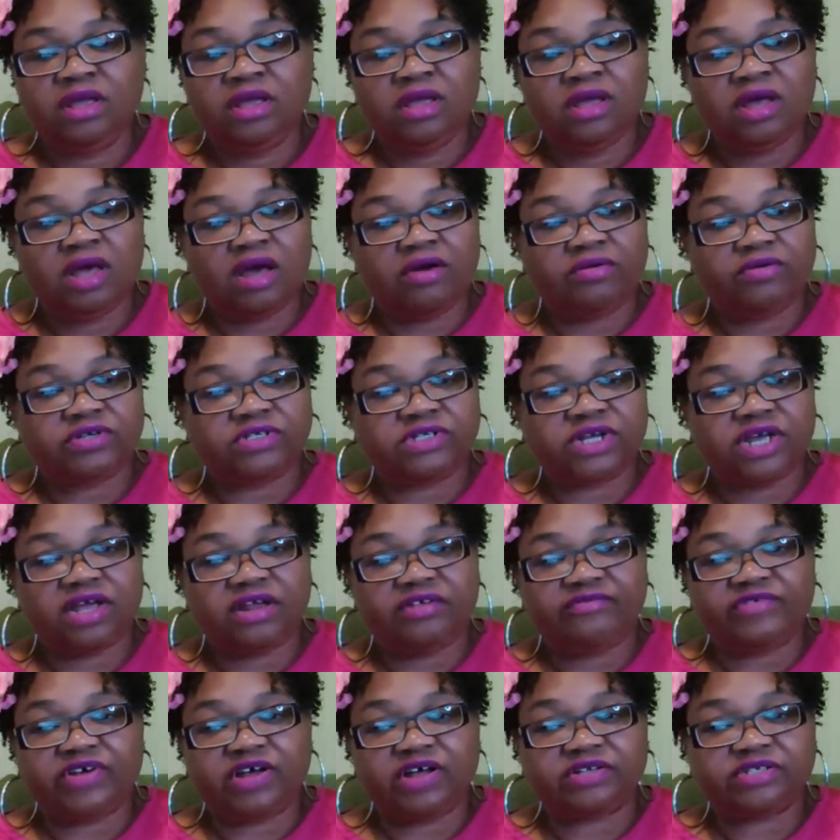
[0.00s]
I wish I
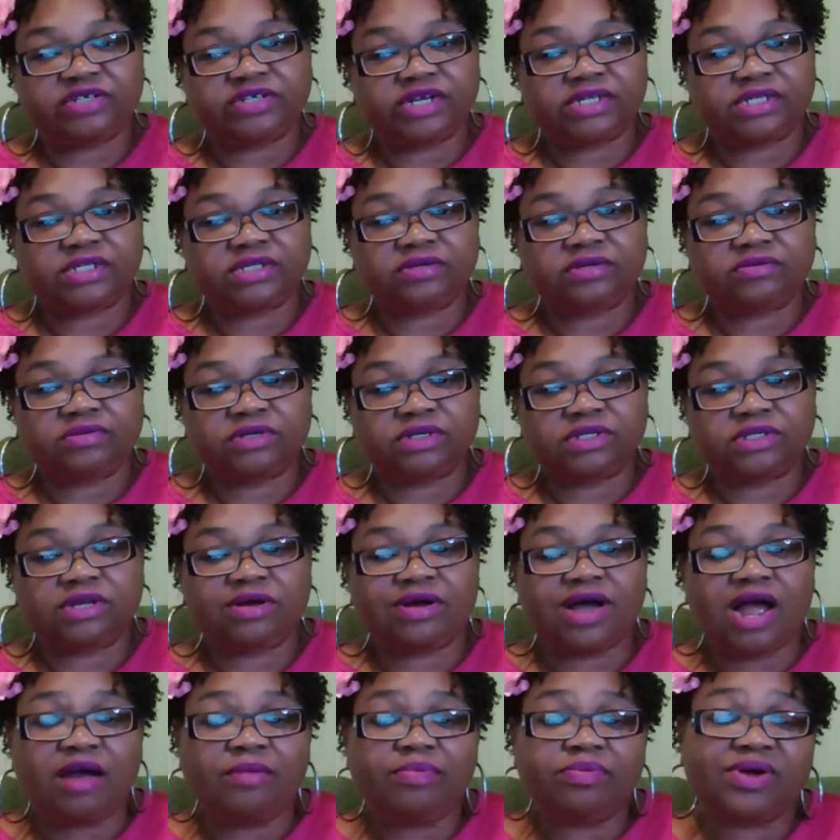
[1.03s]
had found y'all sooner." So
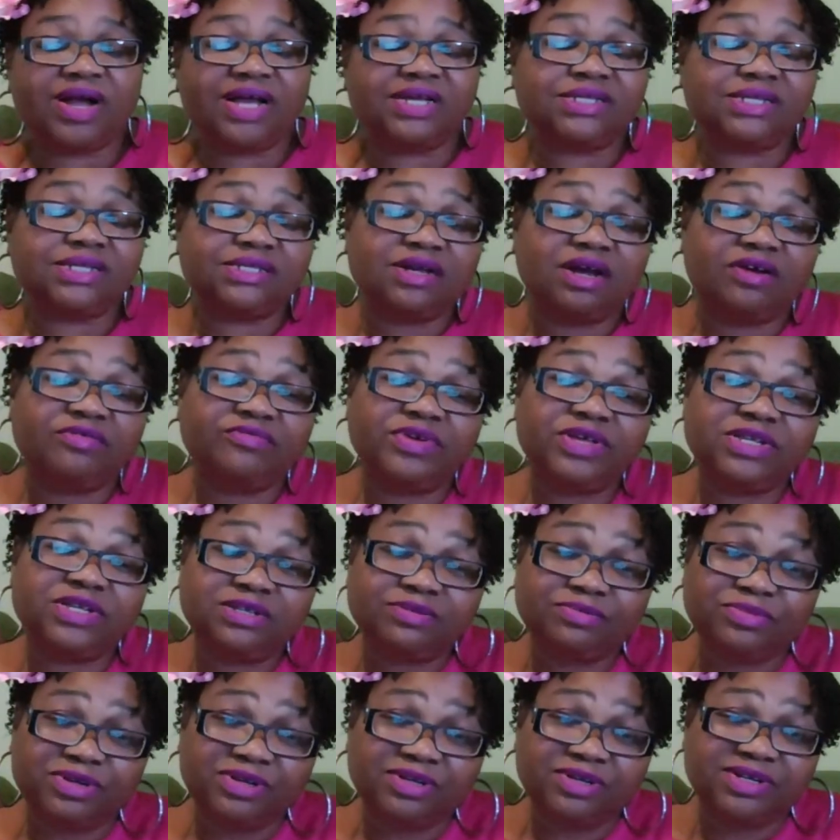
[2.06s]
our prices are
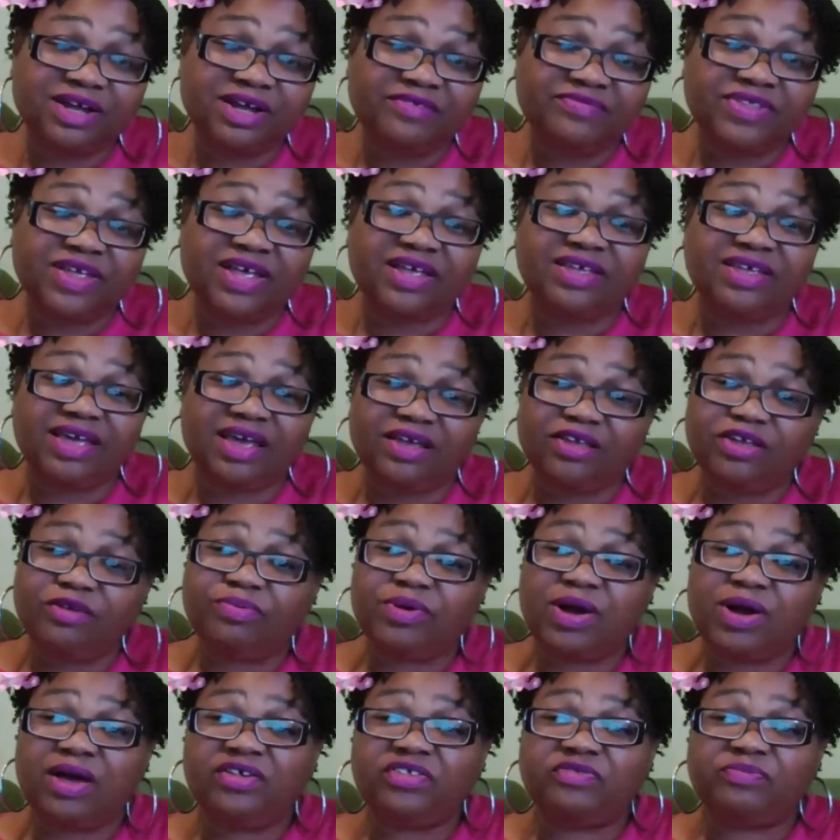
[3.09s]
reasonable enough that yeah, you
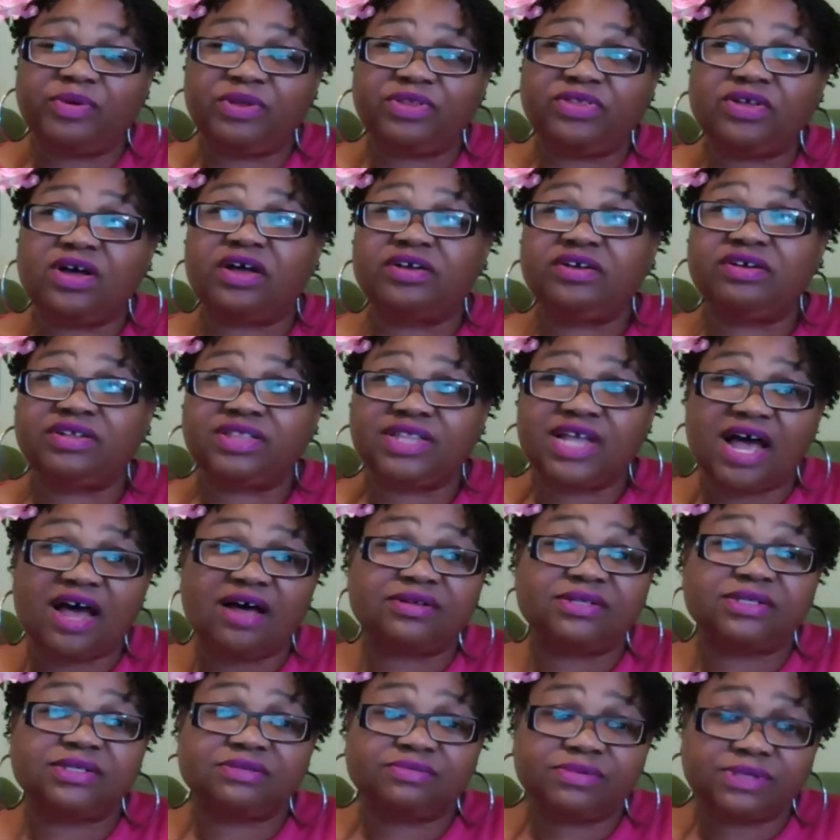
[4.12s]
probably spent all your
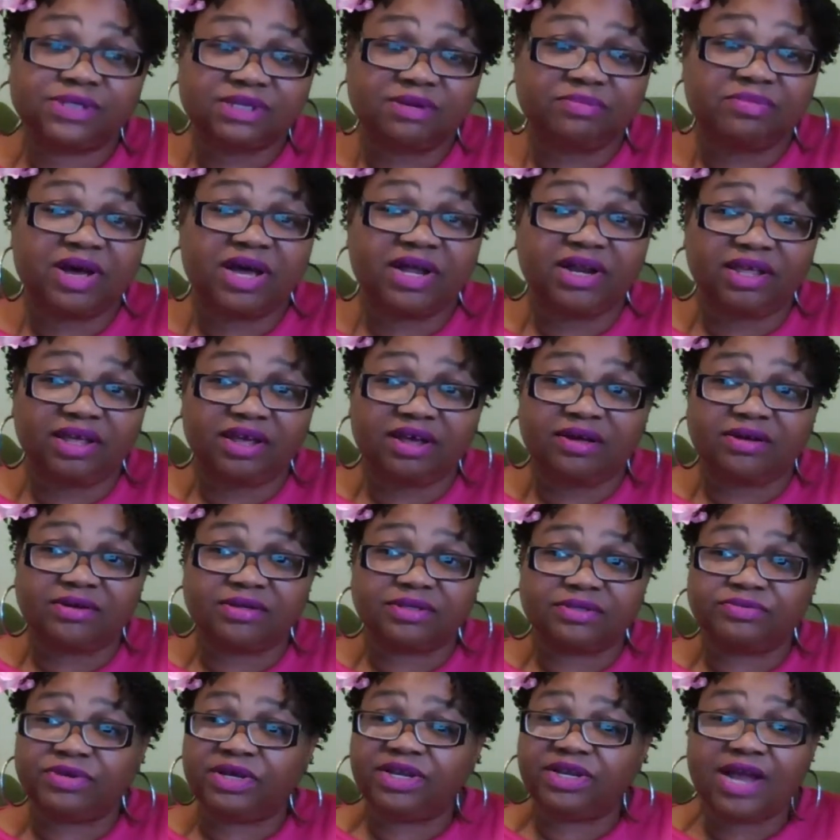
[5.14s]
thousands with somebody
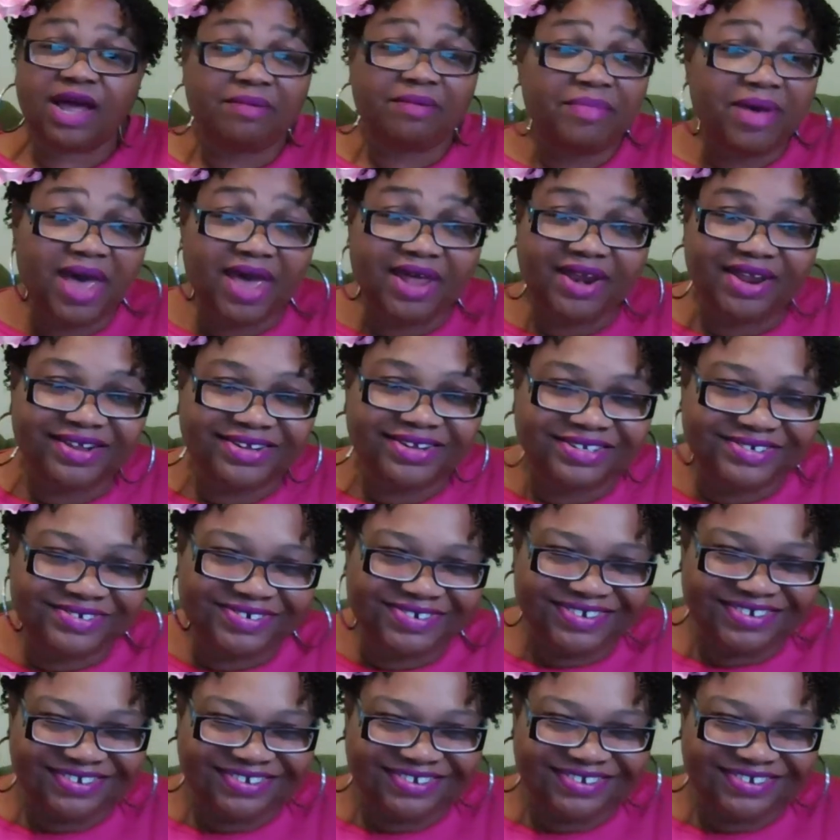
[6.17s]
else. We're not mad at you.